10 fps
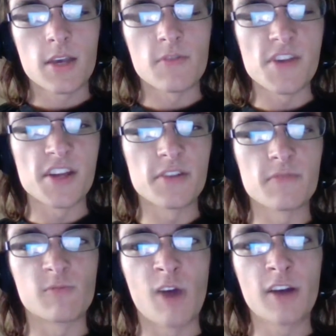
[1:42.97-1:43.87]
when
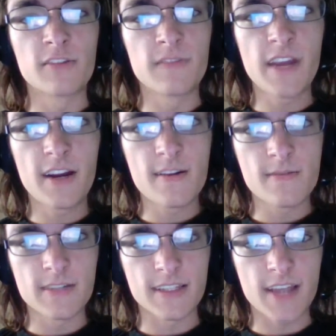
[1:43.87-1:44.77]
Ron Rivera
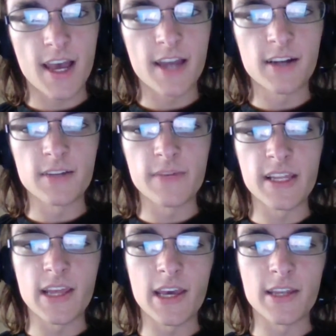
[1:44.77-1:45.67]
was hired to
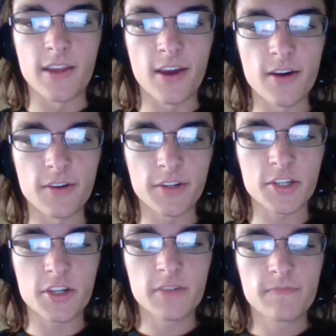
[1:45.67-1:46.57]
be the head
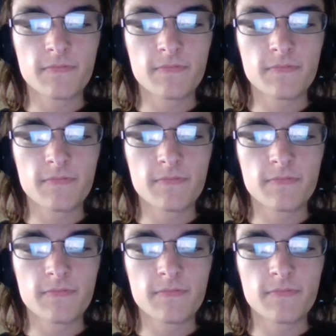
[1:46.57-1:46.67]
coach,